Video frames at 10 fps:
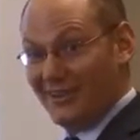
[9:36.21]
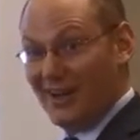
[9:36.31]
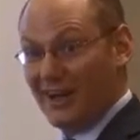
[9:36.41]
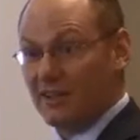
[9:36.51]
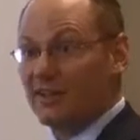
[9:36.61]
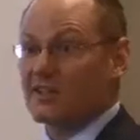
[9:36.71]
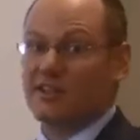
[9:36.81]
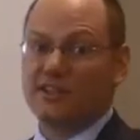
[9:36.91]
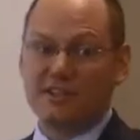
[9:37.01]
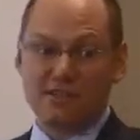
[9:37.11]
All right?
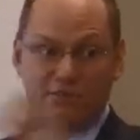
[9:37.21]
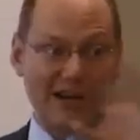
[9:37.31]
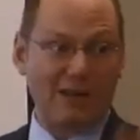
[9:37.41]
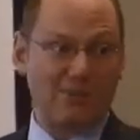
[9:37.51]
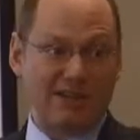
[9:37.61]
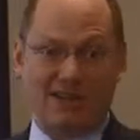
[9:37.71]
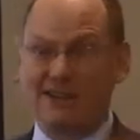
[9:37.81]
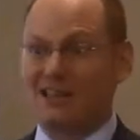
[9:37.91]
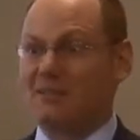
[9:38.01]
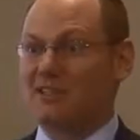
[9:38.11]
So there's this rampant
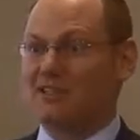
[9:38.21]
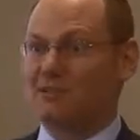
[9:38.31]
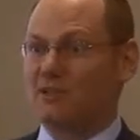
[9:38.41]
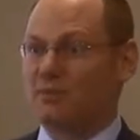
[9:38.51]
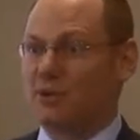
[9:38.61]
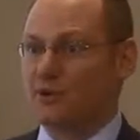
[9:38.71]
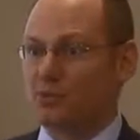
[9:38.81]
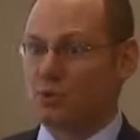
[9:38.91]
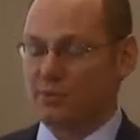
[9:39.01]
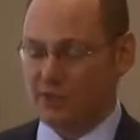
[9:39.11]
anti Semitism in the
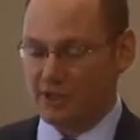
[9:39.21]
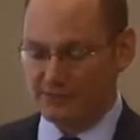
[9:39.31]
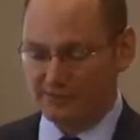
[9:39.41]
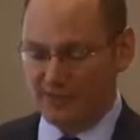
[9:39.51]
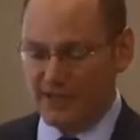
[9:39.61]
post war period.